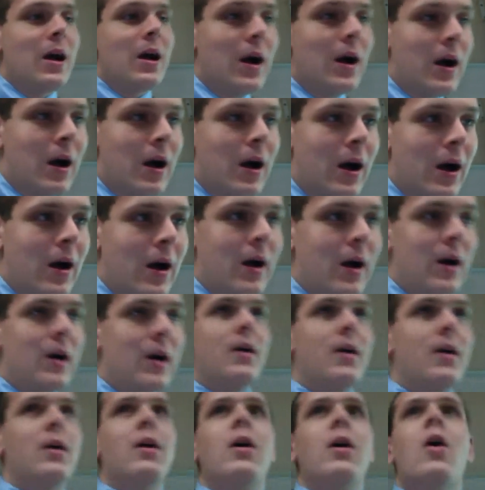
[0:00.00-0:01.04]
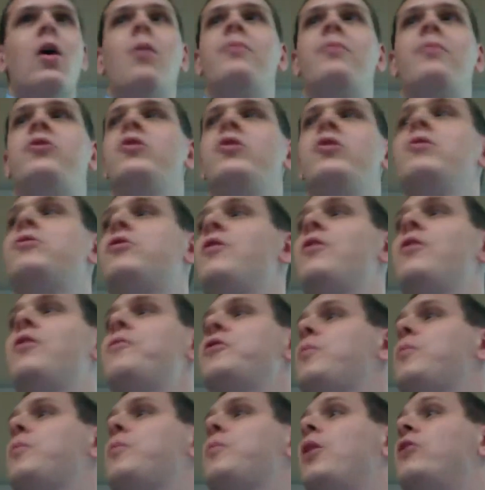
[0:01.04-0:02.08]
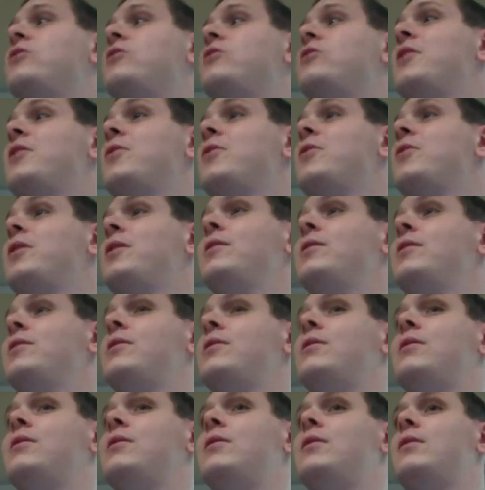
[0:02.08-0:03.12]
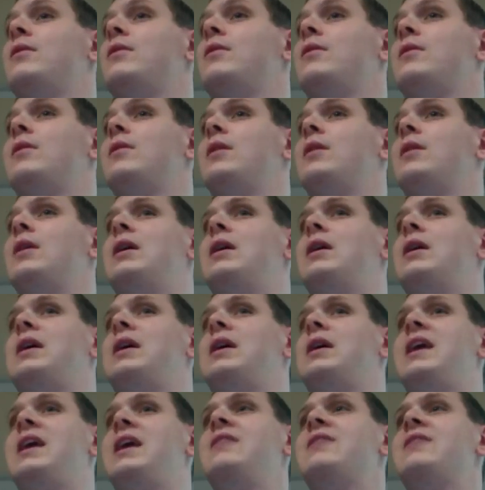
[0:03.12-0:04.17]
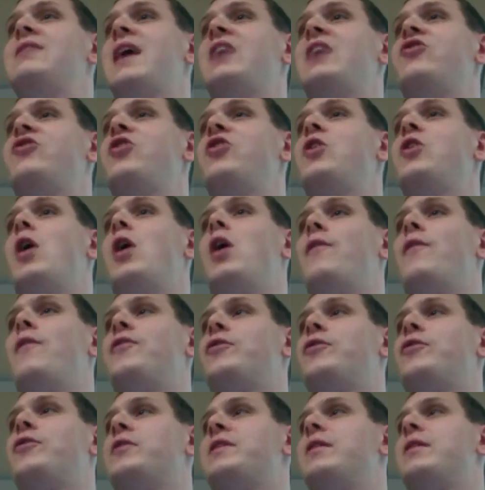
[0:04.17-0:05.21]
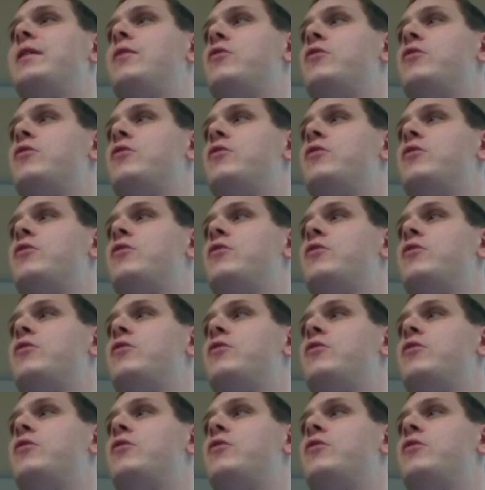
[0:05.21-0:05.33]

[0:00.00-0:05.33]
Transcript: Uh, oh, do, you know, do you know Professor Paulson, by the way? He's actually an officer of the, of the